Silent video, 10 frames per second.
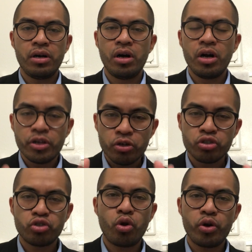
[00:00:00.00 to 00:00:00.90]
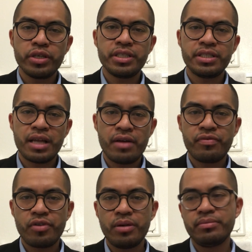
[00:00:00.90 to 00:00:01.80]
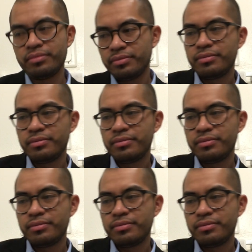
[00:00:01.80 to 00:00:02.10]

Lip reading: All your source is not from